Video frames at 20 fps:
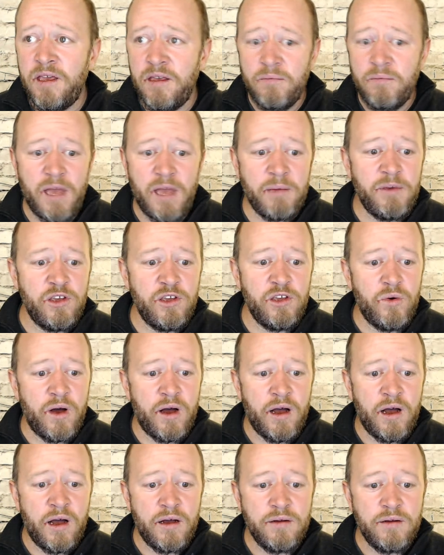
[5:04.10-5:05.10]
you
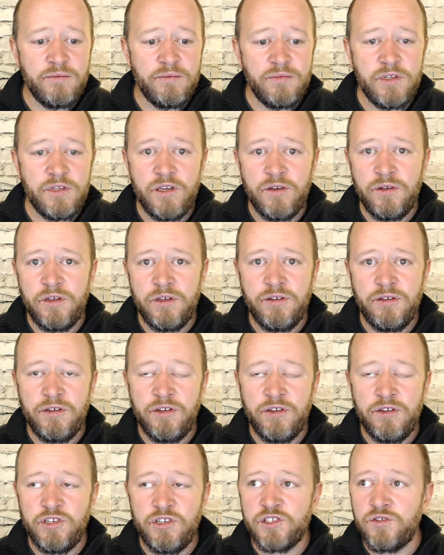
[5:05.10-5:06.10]

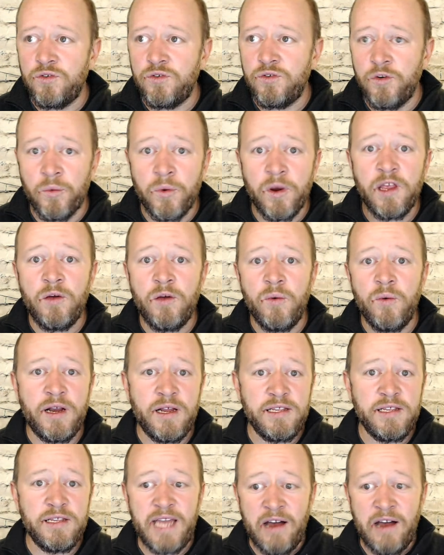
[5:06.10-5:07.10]
really want
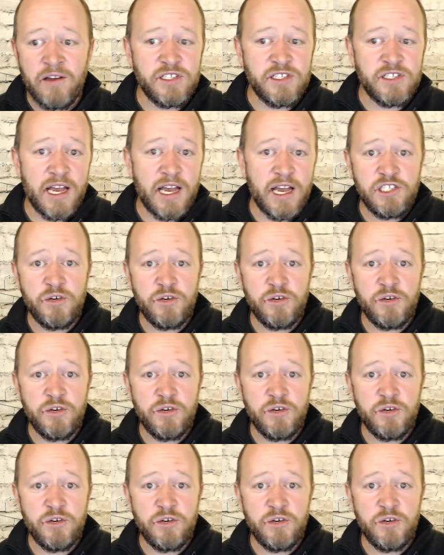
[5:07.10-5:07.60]
to downsize.